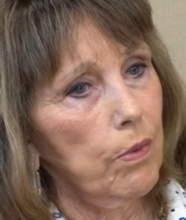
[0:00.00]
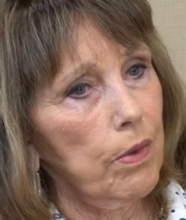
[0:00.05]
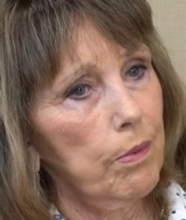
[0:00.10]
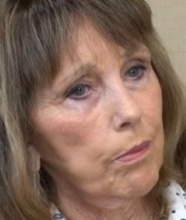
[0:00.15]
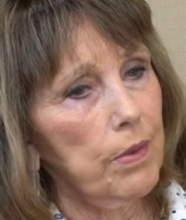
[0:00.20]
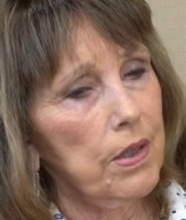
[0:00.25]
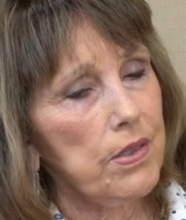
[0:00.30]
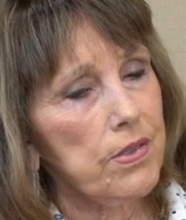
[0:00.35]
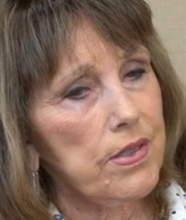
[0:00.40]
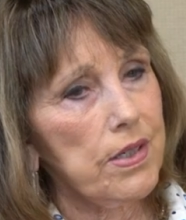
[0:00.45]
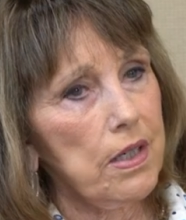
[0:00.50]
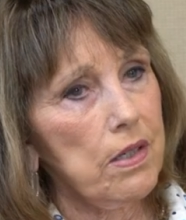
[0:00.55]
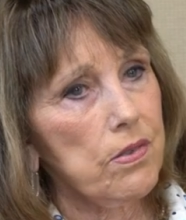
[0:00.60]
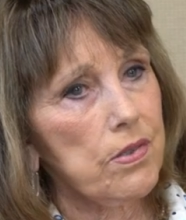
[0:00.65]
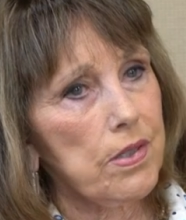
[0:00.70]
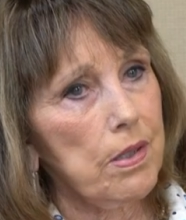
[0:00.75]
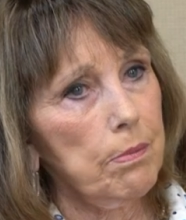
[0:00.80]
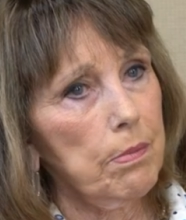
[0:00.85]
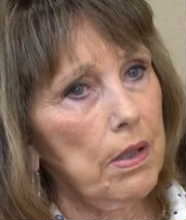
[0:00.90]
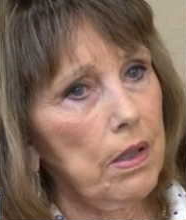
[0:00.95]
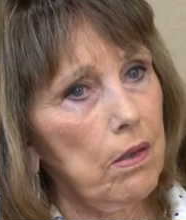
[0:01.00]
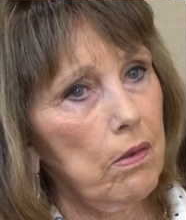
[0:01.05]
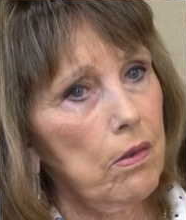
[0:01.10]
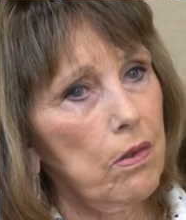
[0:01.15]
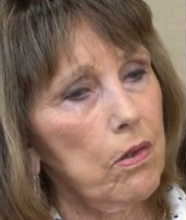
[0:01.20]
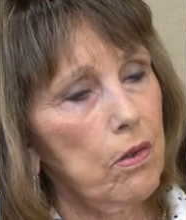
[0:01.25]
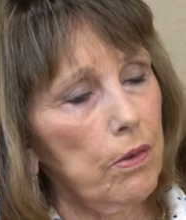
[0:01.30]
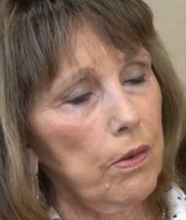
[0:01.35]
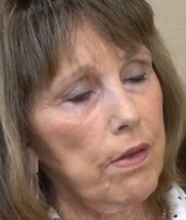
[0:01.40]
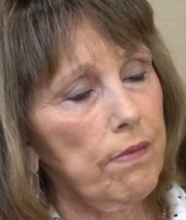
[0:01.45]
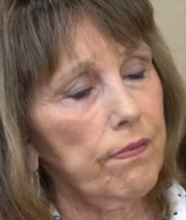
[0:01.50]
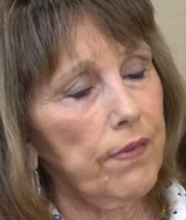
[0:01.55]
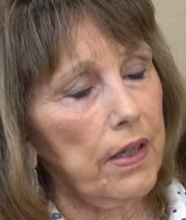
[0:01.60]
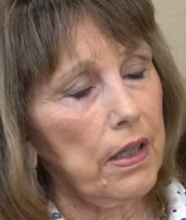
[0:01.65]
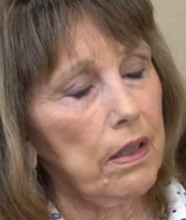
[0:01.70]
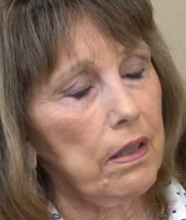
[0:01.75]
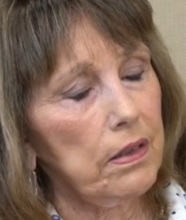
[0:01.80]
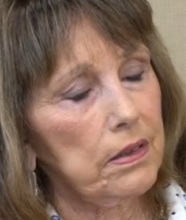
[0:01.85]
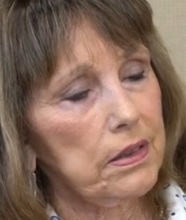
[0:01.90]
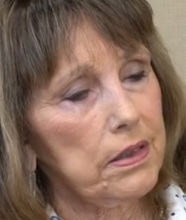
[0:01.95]
when we see some of the
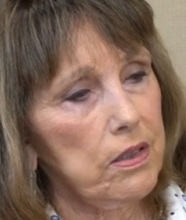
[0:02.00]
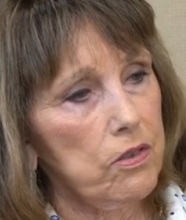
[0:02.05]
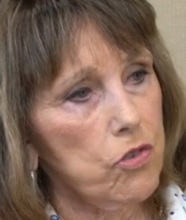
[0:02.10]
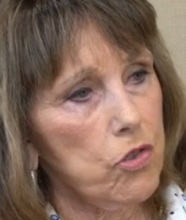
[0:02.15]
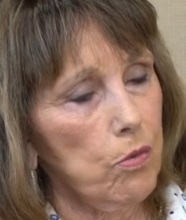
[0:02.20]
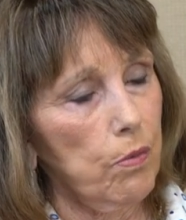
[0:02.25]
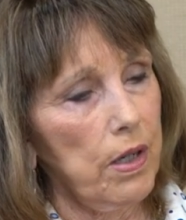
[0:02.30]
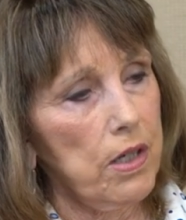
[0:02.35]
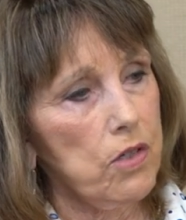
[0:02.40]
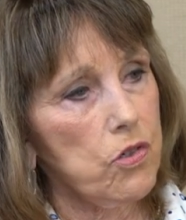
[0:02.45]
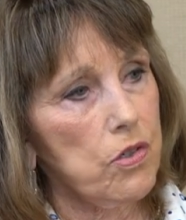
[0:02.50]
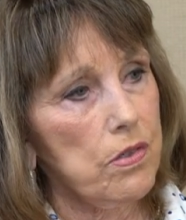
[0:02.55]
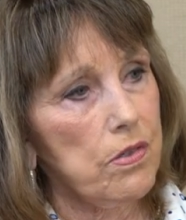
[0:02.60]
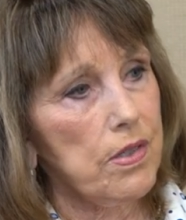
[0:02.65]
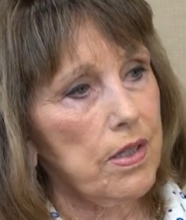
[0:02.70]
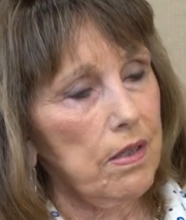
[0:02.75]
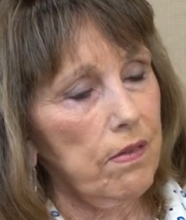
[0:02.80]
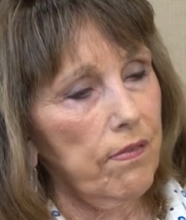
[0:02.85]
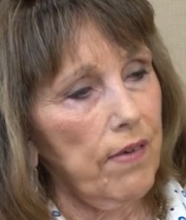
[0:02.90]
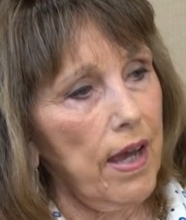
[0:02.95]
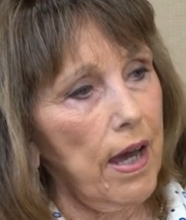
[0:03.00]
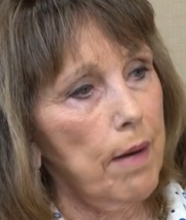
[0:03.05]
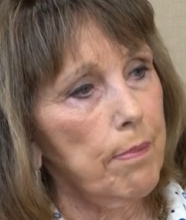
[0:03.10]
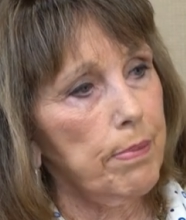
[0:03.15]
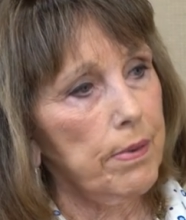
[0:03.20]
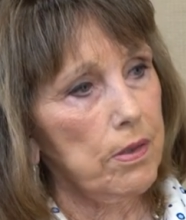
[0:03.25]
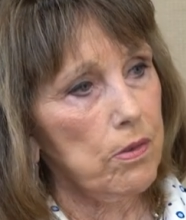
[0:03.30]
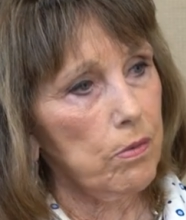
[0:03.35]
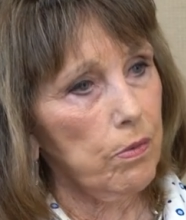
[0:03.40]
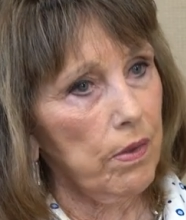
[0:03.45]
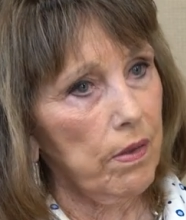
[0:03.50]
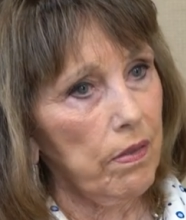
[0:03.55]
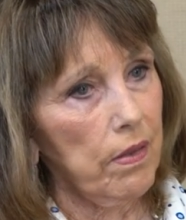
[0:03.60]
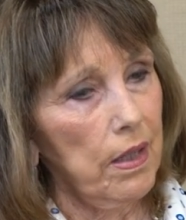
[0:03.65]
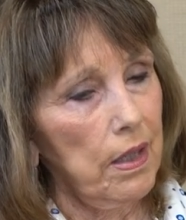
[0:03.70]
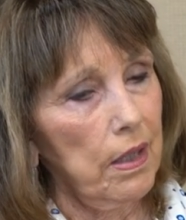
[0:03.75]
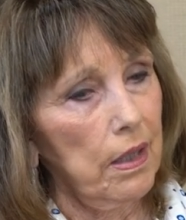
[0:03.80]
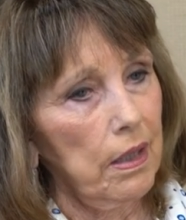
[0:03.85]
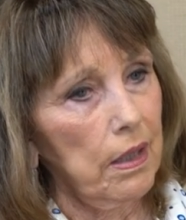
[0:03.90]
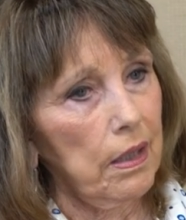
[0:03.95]
horrific situations that have happened with
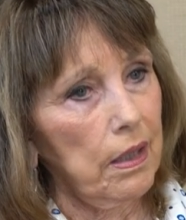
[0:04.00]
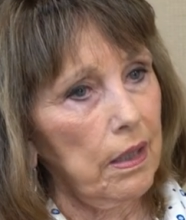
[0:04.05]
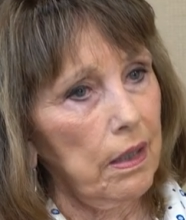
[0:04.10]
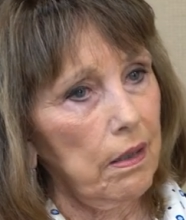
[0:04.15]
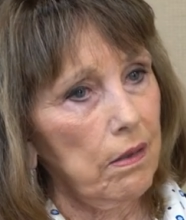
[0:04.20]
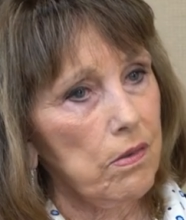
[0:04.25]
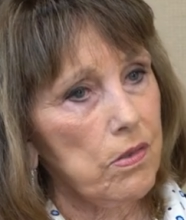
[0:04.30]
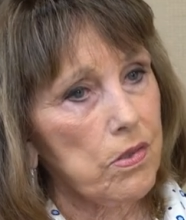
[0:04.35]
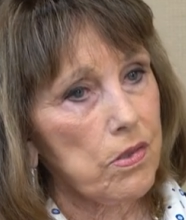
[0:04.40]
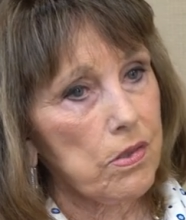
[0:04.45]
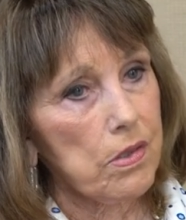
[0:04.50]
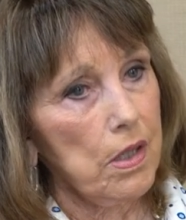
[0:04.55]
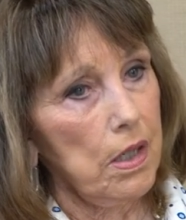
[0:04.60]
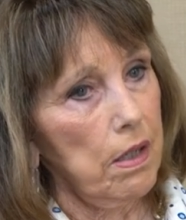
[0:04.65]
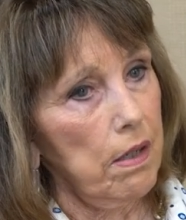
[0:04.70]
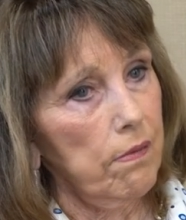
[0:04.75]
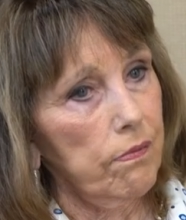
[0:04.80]
kids,